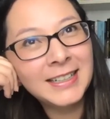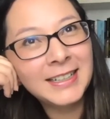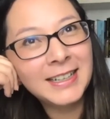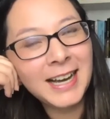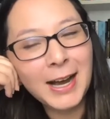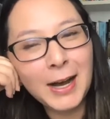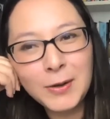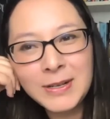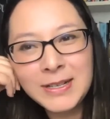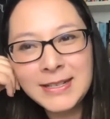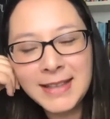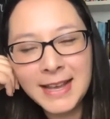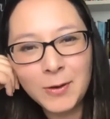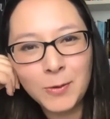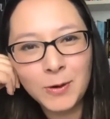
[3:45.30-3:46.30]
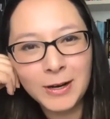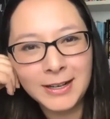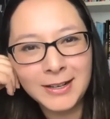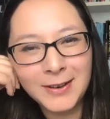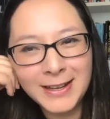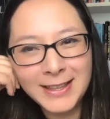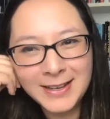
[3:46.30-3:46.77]
how does that work you
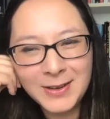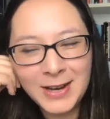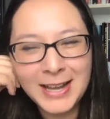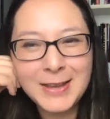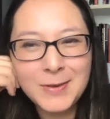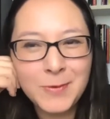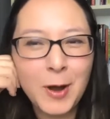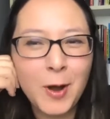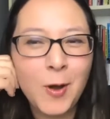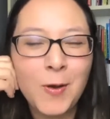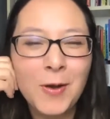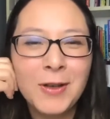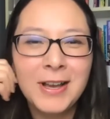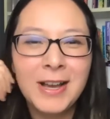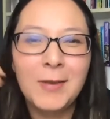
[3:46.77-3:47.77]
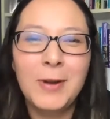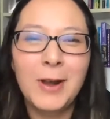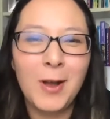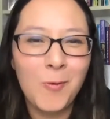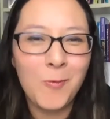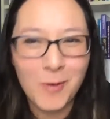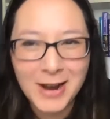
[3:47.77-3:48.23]
know i think i think we all we
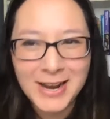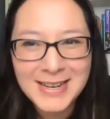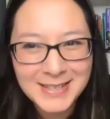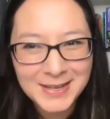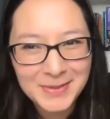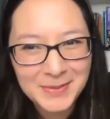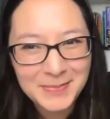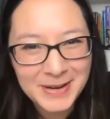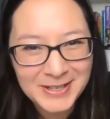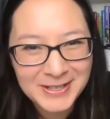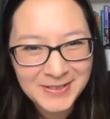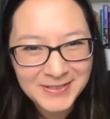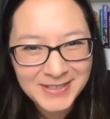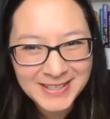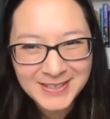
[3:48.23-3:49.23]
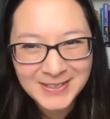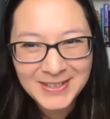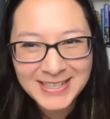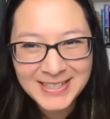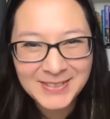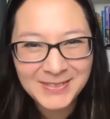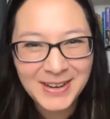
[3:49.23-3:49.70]
all want to be patient with
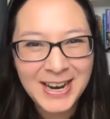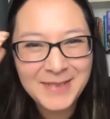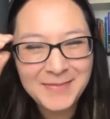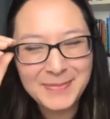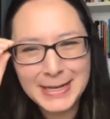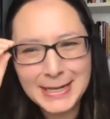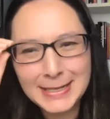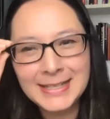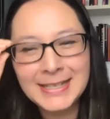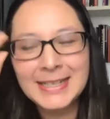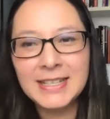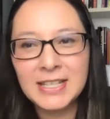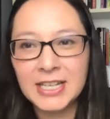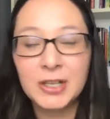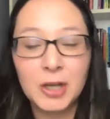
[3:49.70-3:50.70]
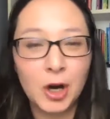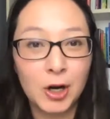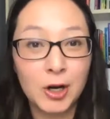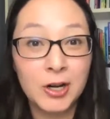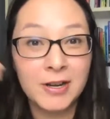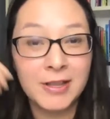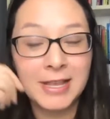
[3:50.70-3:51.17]
students yeah. right but it's it's it's
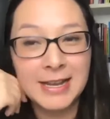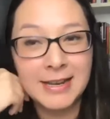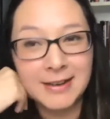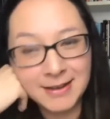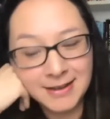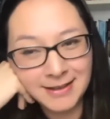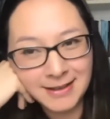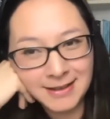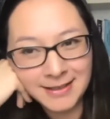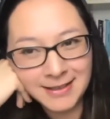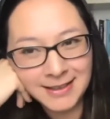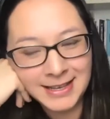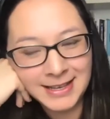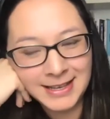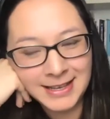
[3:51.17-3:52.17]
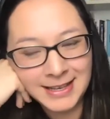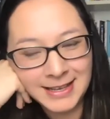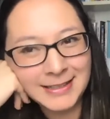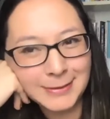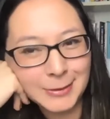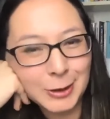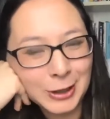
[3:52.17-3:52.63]
harder than than it,
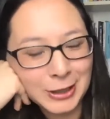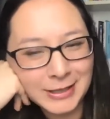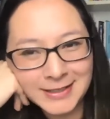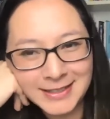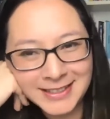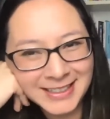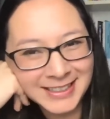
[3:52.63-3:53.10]
it looks